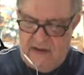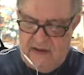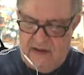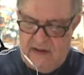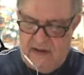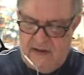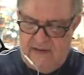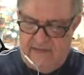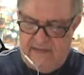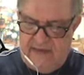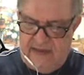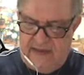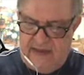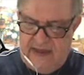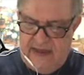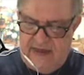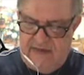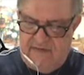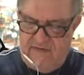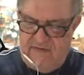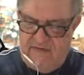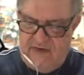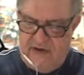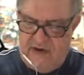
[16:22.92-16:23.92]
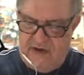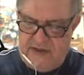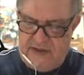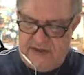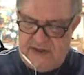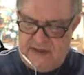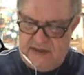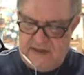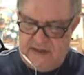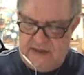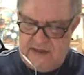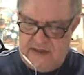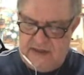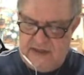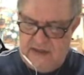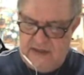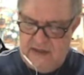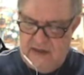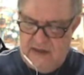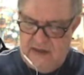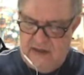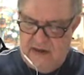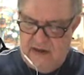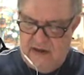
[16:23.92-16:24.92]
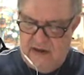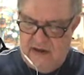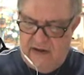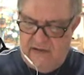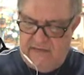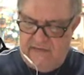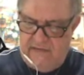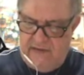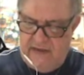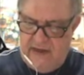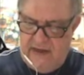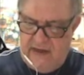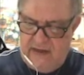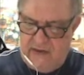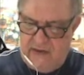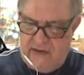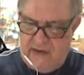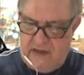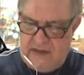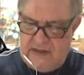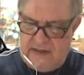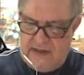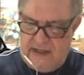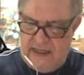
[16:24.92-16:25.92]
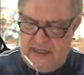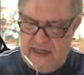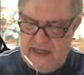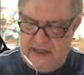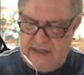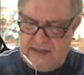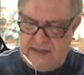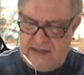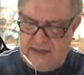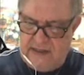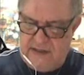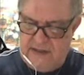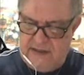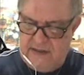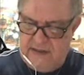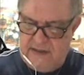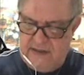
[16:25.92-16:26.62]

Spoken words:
of the divergence of E cross H